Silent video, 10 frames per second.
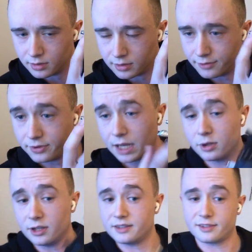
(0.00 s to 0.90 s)
The
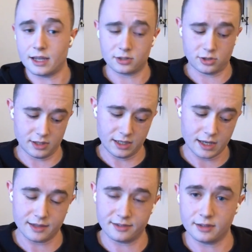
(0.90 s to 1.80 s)
flabberless actually
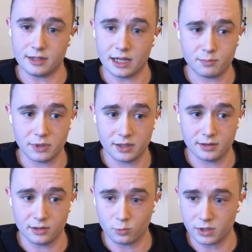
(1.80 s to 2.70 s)
has a deadband
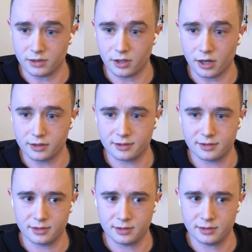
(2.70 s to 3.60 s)
that will
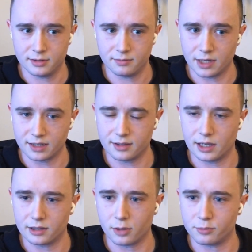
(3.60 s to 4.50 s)
not make the
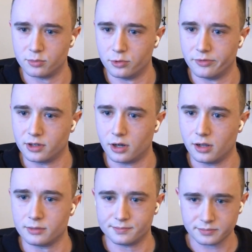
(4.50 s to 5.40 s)
helicopter move at
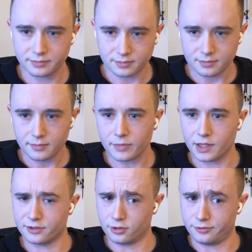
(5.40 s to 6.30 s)
all.
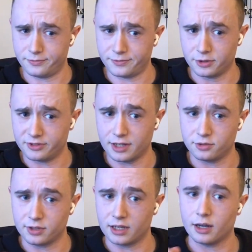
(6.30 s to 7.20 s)
So you first have
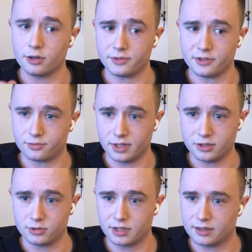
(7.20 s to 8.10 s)
to get out of this
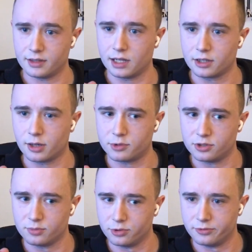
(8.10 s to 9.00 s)
range to get the helicopter
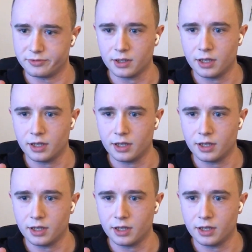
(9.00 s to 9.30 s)
to move.